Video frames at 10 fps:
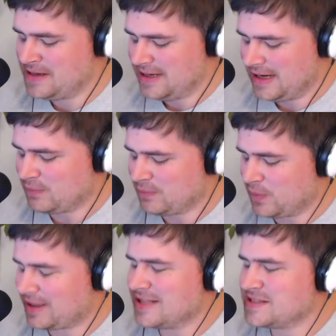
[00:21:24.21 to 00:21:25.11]
If you want
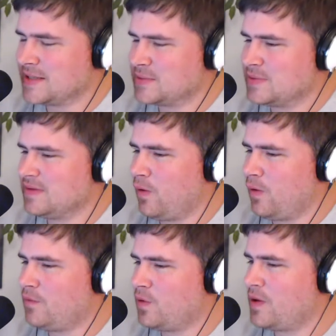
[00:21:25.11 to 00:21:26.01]
to get in touch with us,
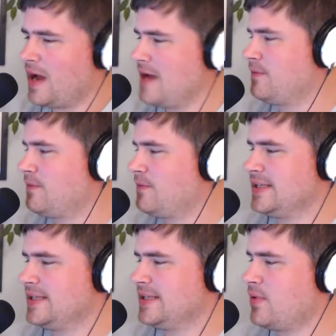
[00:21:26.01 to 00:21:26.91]

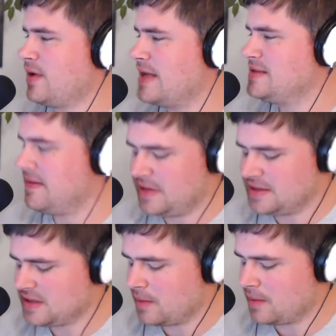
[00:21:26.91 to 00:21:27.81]
404-946-3397
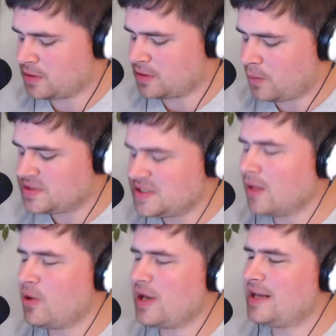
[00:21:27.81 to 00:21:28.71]
is the number to call. We're
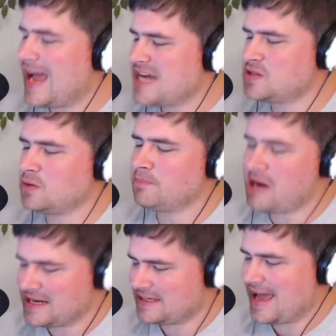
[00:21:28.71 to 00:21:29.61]
celebrating National
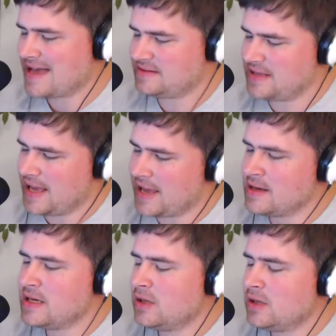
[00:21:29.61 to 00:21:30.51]
Podcast Day,
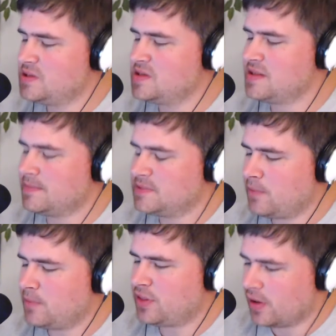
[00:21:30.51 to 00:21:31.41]
which is
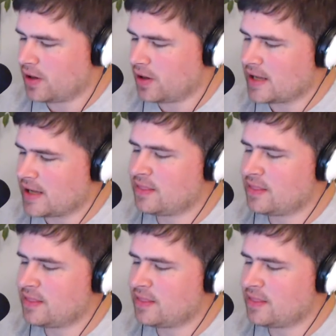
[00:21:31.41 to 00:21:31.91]
September 30th.